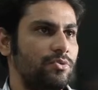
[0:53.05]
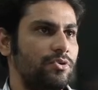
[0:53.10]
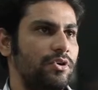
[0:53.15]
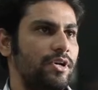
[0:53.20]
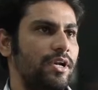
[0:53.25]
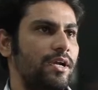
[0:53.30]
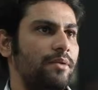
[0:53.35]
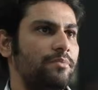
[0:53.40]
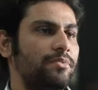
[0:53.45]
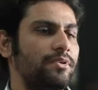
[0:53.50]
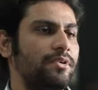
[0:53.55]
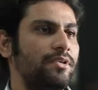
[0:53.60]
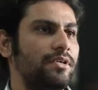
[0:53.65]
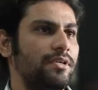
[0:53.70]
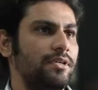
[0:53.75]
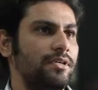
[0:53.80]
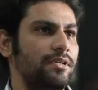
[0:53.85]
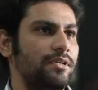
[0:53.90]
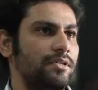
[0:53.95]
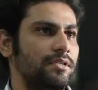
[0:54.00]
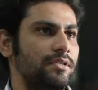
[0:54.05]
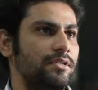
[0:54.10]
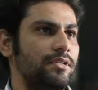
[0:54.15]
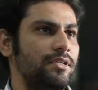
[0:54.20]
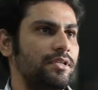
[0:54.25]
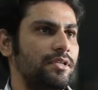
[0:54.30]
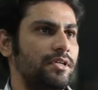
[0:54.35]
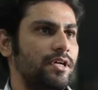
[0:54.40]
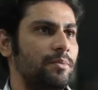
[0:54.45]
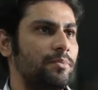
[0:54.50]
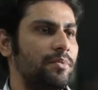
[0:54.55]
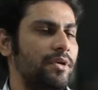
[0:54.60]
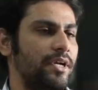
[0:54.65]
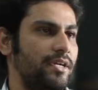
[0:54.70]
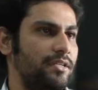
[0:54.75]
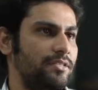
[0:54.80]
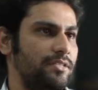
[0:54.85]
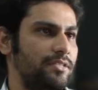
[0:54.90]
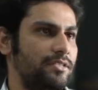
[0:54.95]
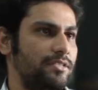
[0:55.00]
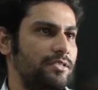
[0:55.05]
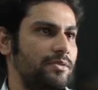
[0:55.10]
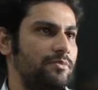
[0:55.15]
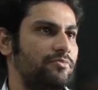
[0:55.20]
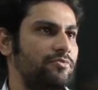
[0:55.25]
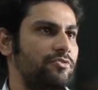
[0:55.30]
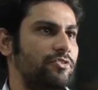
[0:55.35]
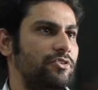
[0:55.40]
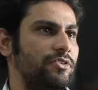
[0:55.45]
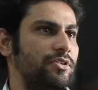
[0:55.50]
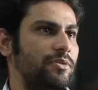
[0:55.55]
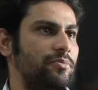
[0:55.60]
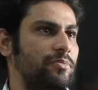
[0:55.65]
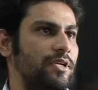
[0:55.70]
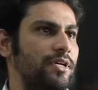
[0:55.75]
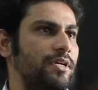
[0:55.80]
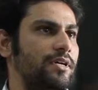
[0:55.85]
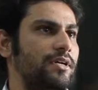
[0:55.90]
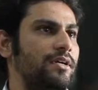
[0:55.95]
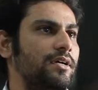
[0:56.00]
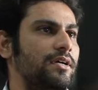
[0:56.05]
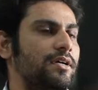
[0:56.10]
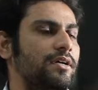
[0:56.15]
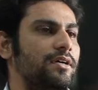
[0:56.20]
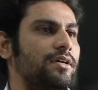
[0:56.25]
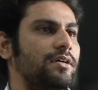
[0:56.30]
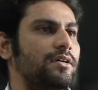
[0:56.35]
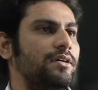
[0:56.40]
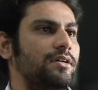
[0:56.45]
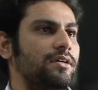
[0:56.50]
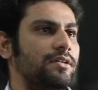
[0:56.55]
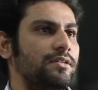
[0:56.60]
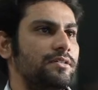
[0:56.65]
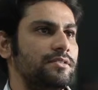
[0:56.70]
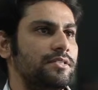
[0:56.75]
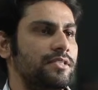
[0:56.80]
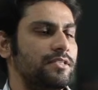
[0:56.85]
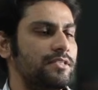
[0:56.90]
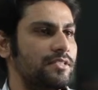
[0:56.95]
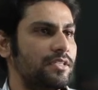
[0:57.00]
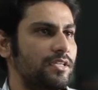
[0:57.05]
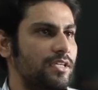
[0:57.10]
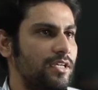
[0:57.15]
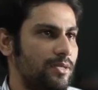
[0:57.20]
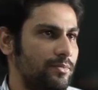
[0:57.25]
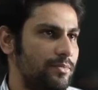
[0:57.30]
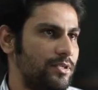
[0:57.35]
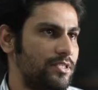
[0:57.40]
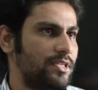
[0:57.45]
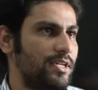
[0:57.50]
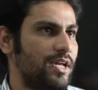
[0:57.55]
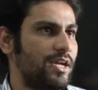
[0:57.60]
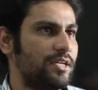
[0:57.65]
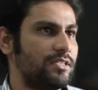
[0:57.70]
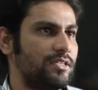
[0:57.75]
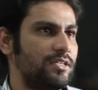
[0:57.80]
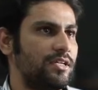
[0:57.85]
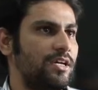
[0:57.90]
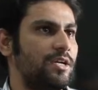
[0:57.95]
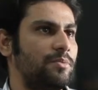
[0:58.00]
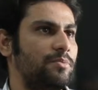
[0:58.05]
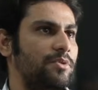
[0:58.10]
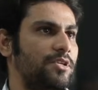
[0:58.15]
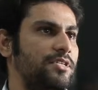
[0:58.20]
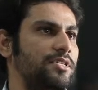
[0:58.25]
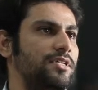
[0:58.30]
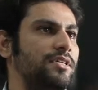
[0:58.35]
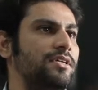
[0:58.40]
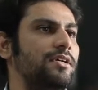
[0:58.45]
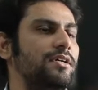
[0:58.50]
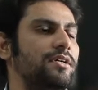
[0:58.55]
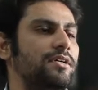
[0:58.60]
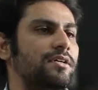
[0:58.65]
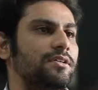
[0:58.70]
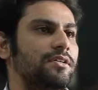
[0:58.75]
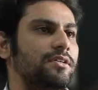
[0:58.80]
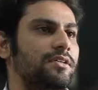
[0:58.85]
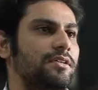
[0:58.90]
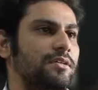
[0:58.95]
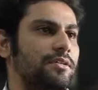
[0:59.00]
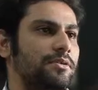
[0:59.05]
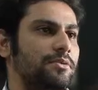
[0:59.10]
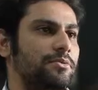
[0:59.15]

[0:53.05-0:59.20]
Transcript: programmed the upgrade system for the player. Since the game is an action RPG, the